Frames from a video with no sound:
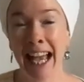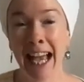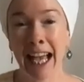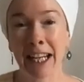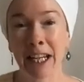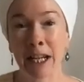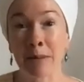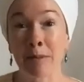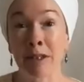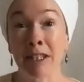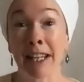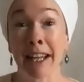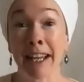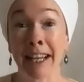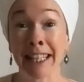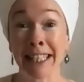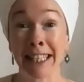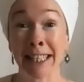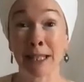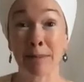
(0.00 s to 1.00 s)
and I'm
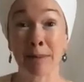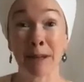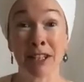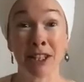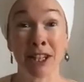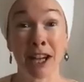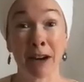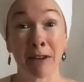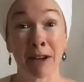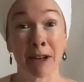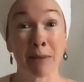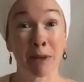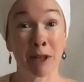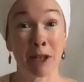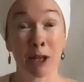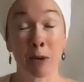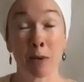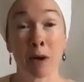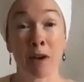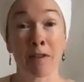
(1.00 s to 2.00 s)
delighted to be sharing
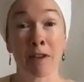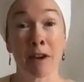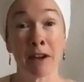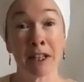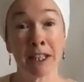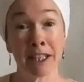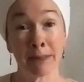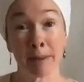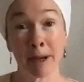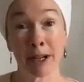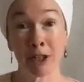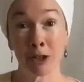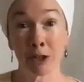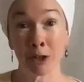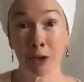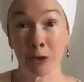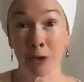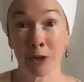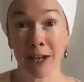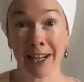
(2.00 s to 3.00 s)
with you a very
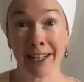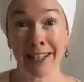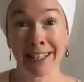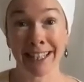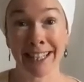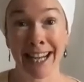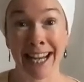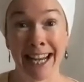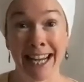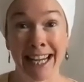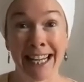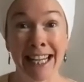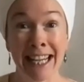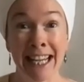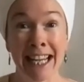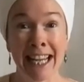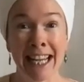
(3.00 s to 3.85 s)
special kriya today.